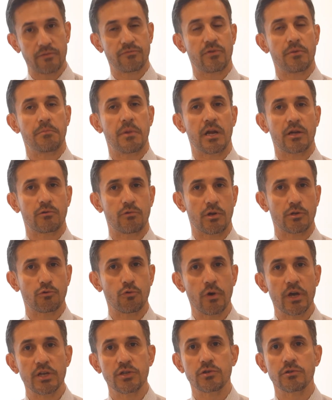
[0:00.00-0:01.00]
After my
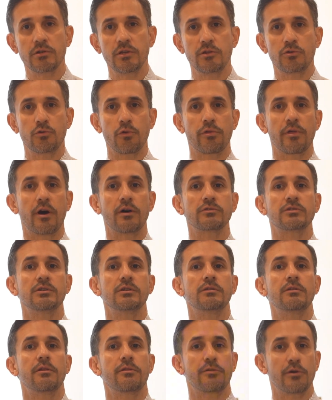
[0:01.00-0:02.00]
graduation in
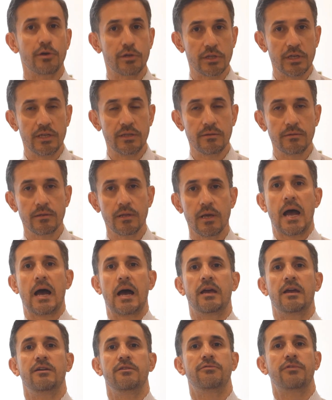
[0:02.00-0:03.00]
2013,
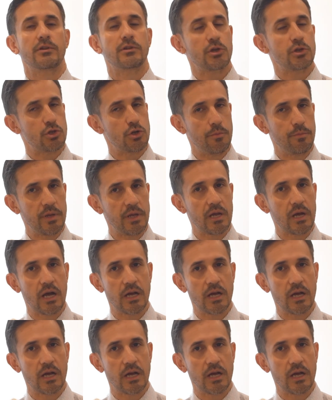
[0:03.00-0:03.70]
I found a job in